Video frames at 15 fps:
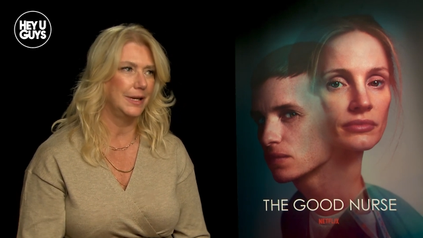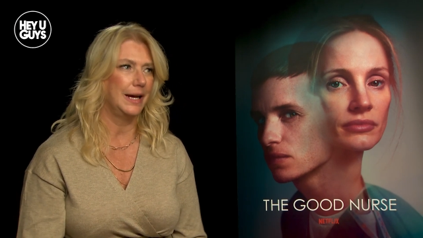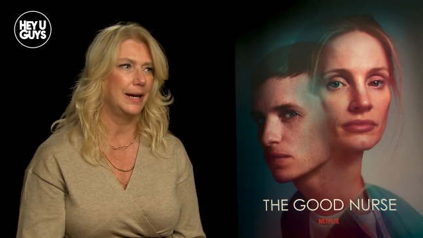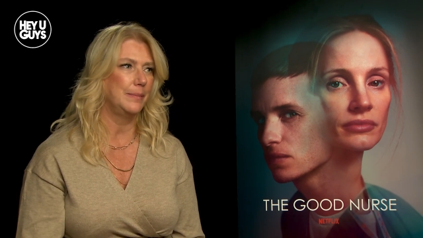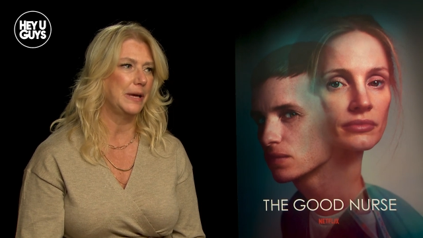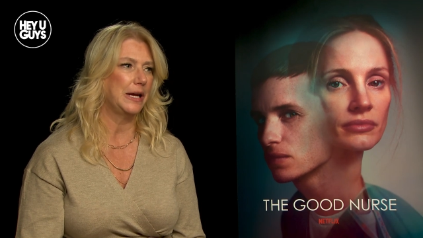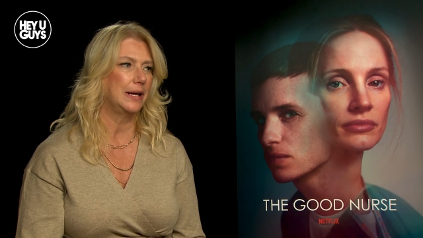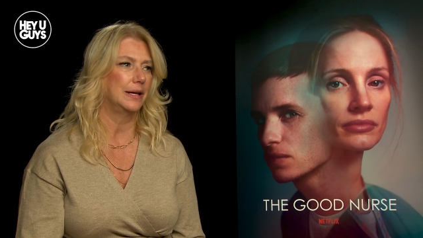
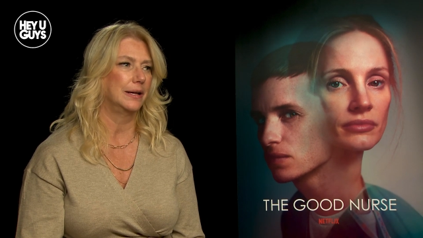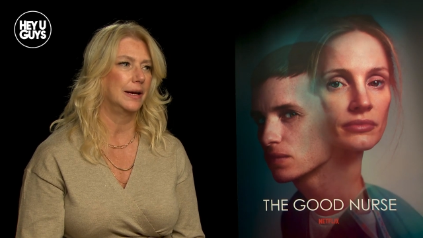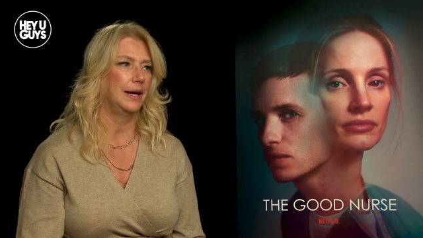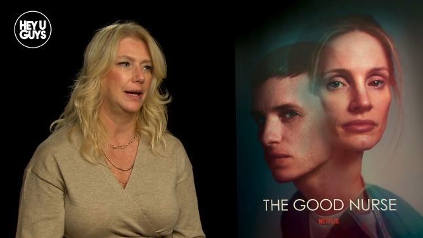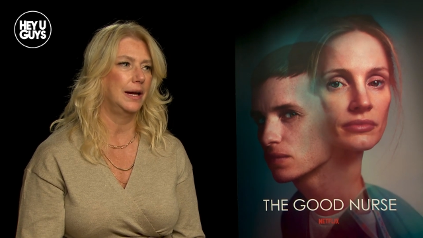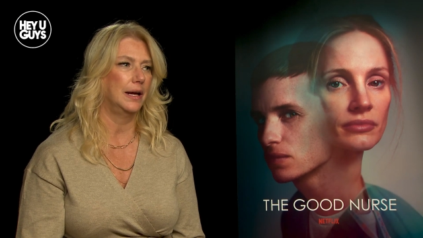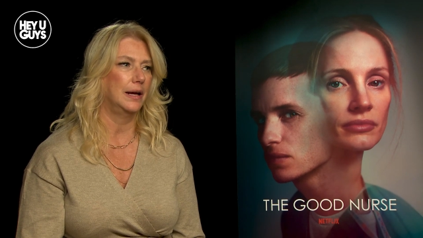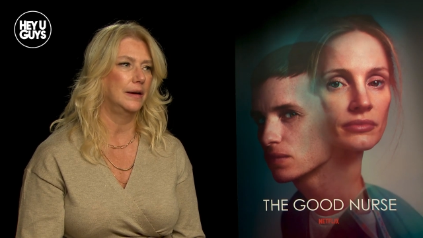Speaker 1: Amy.
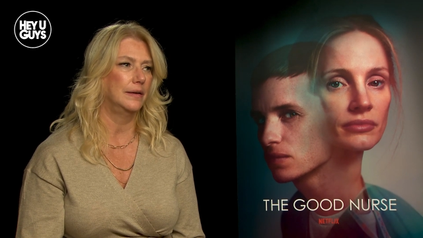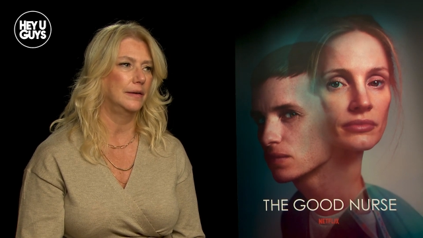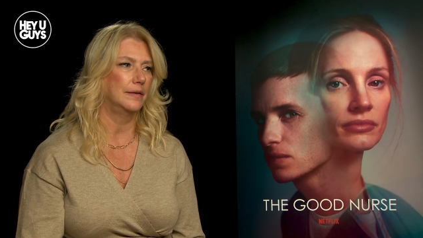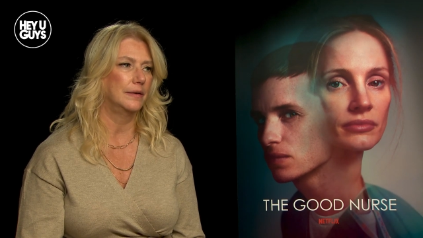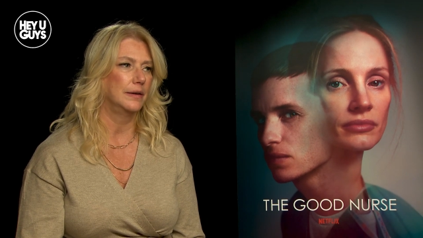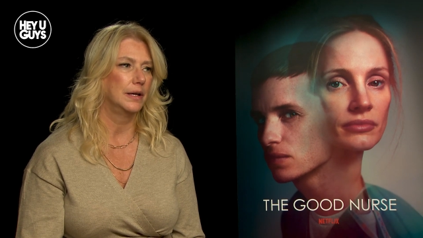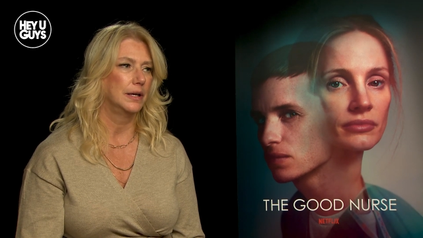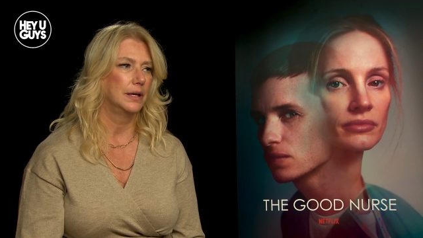
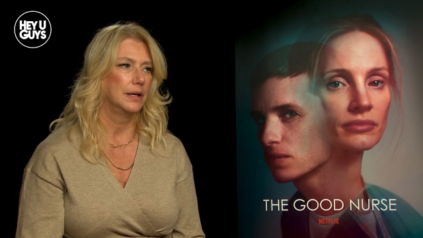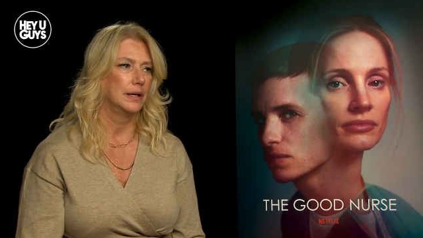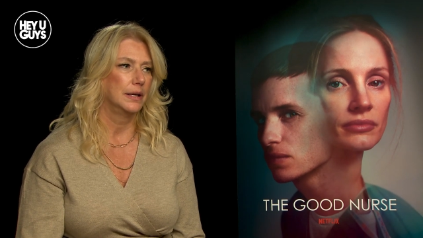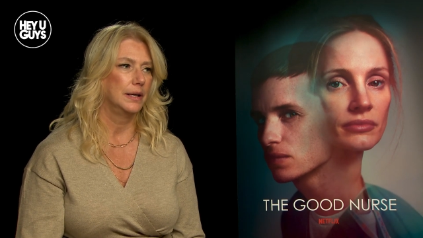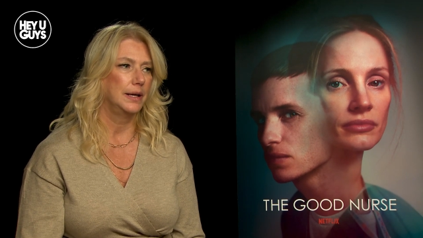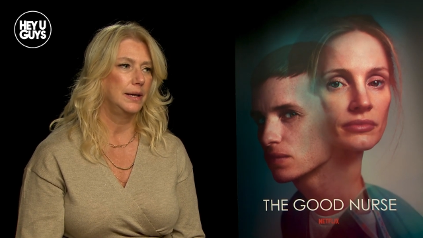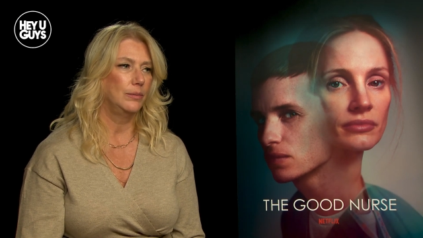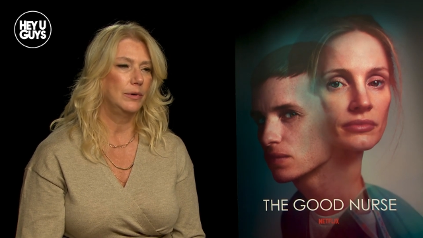And
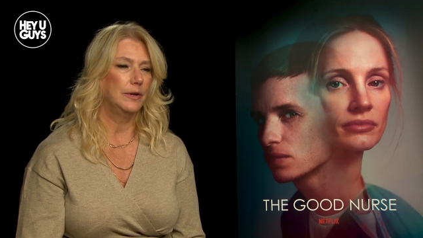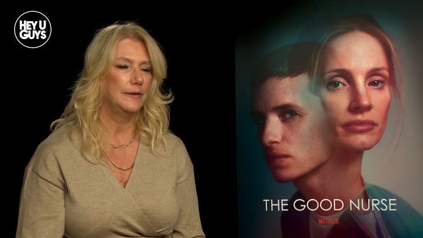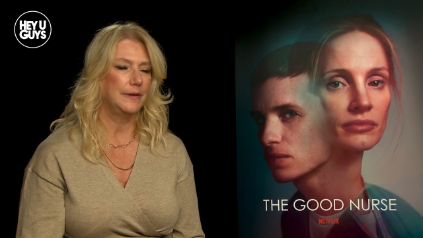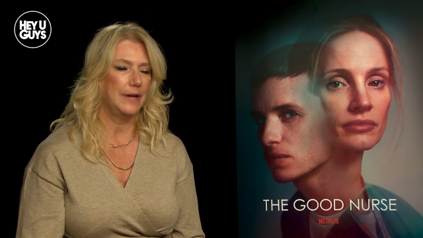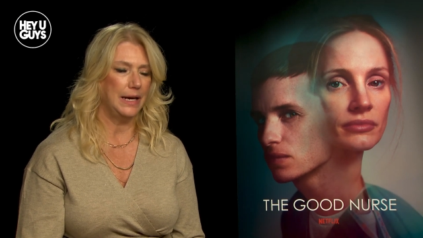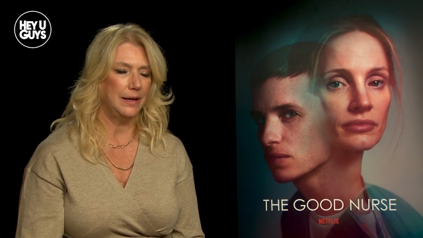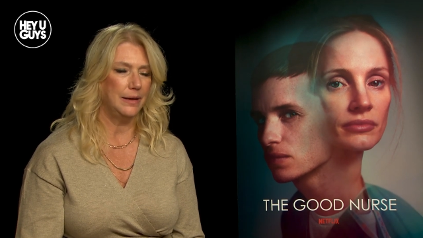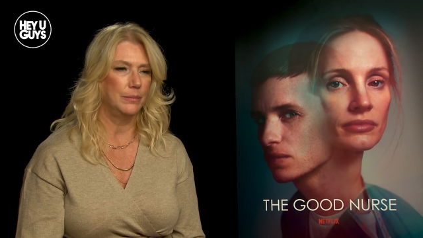it was
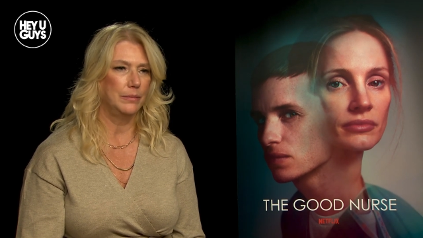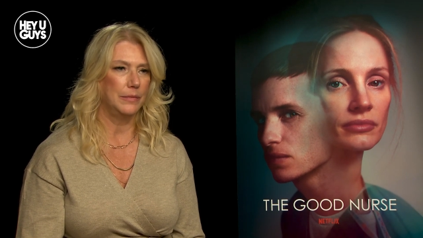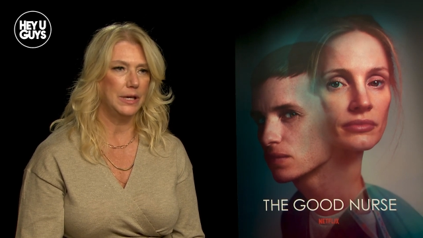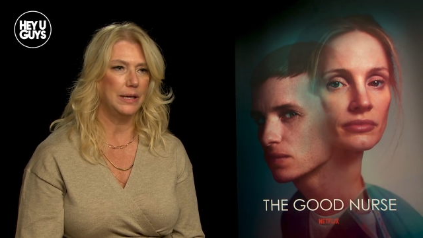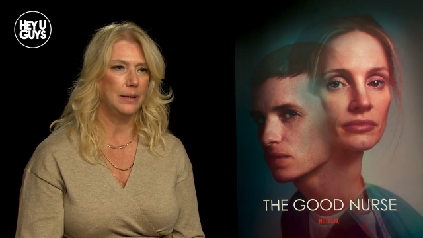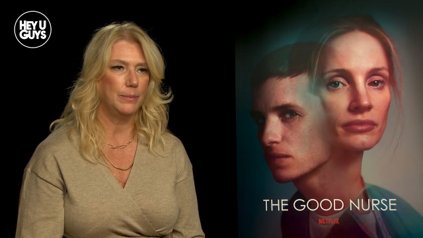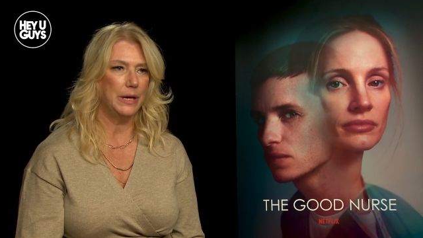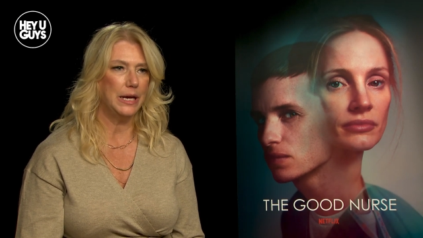him.
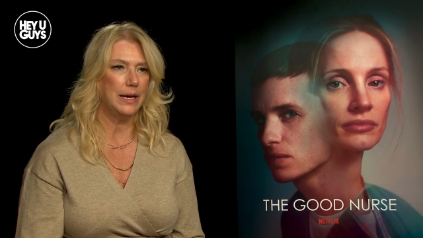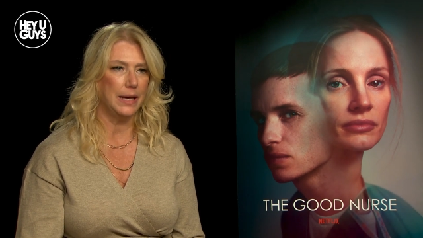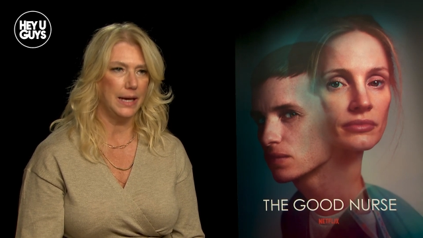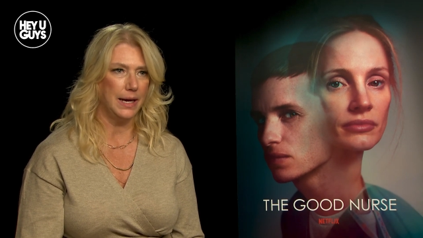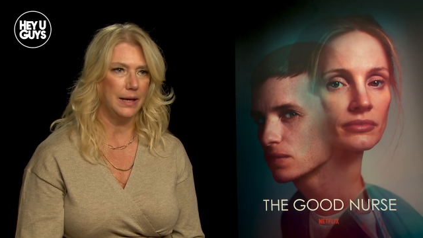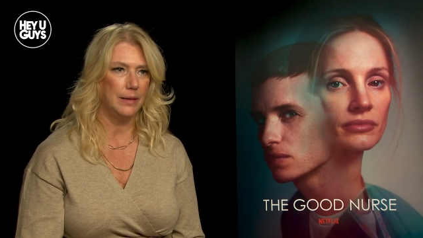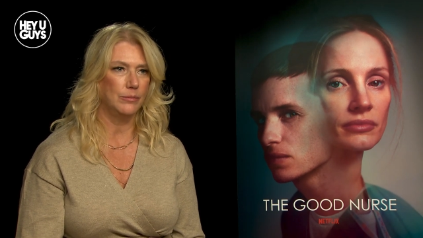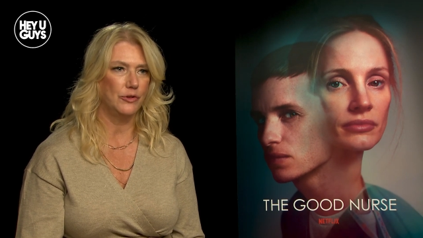He
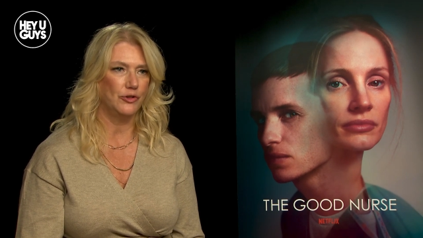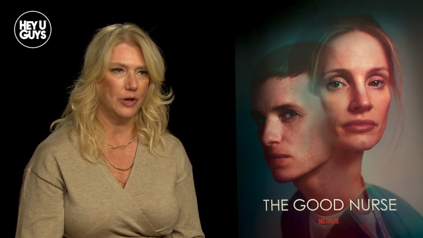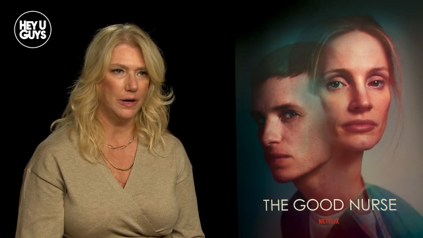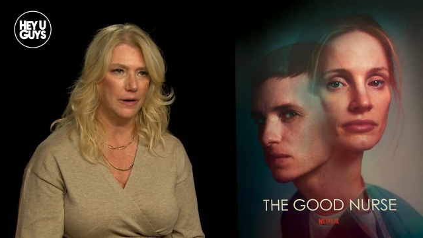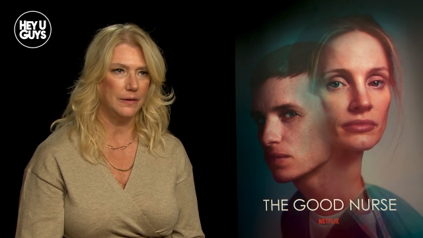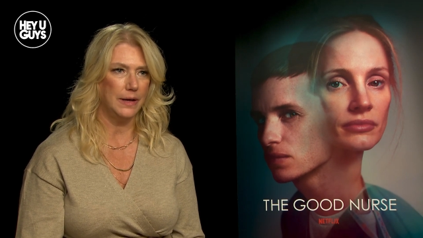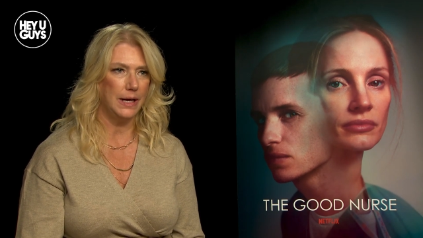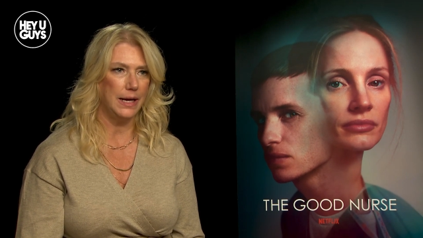became
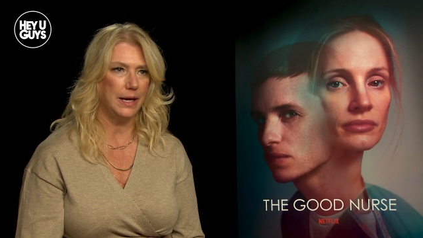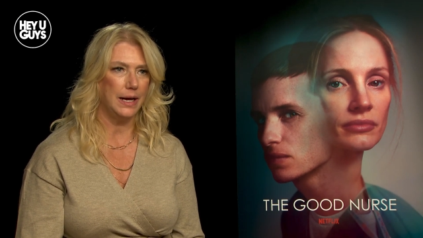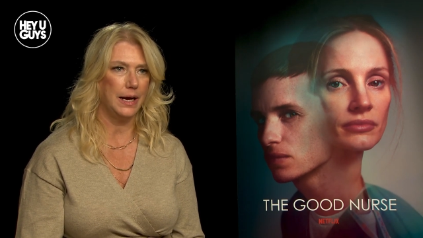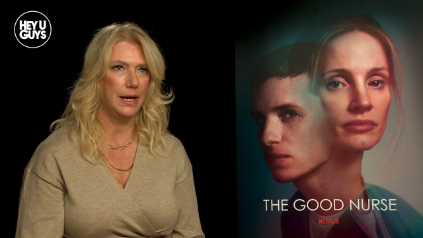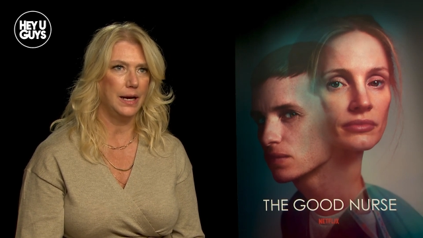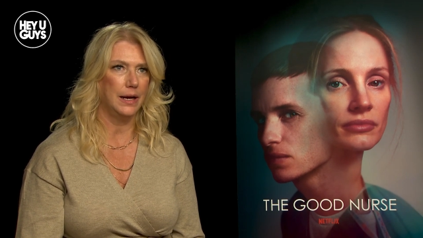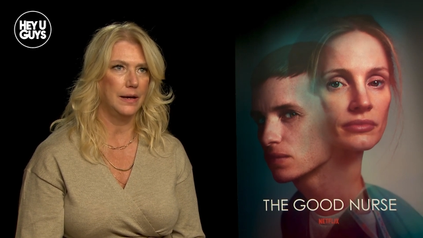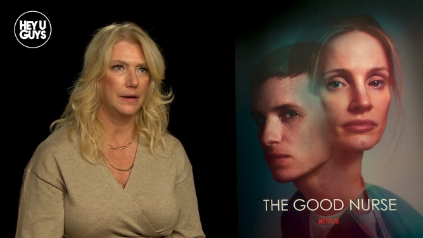Charlie.
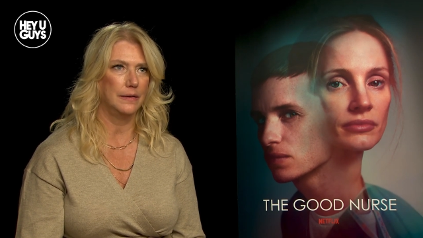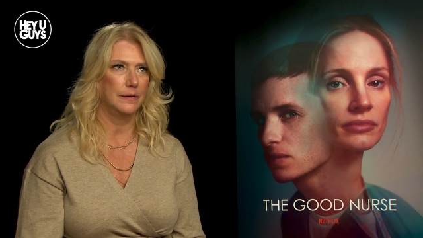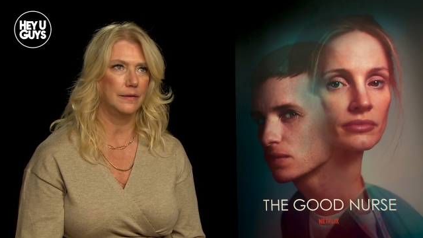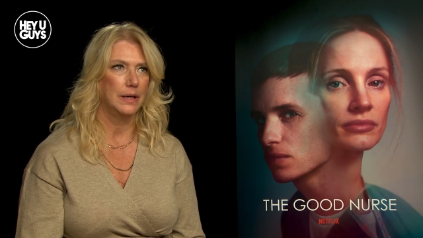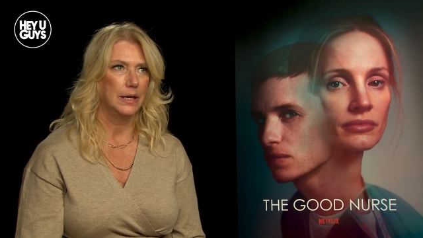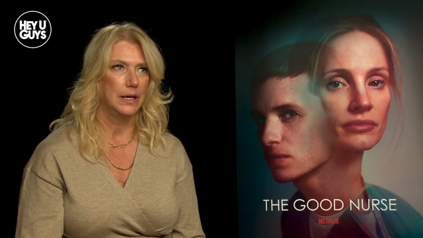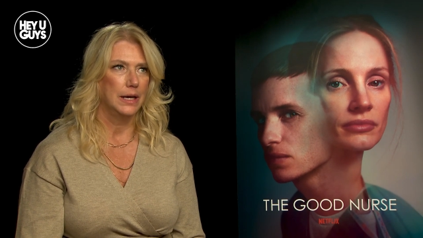And